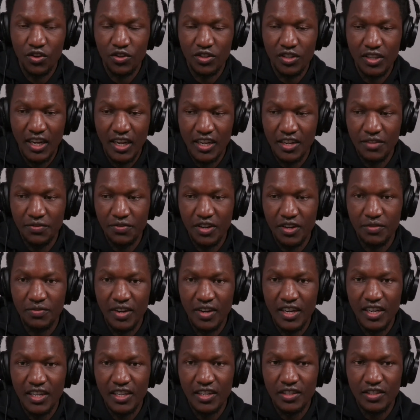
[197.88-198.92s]
a different
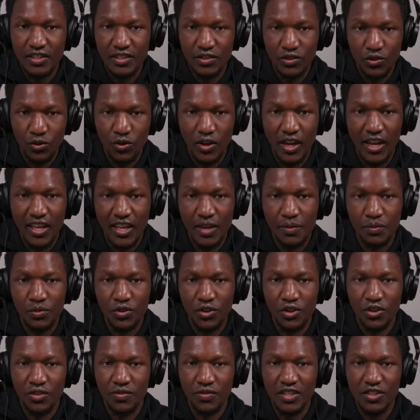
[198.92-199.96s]
funding. So I came
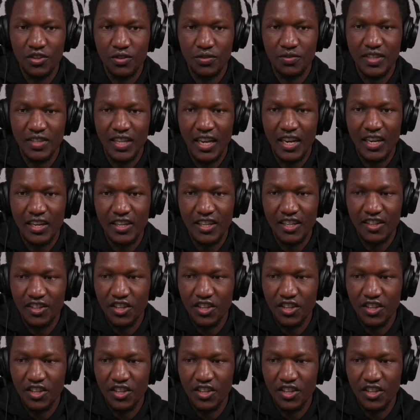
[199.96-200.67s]
to the University of Stirling in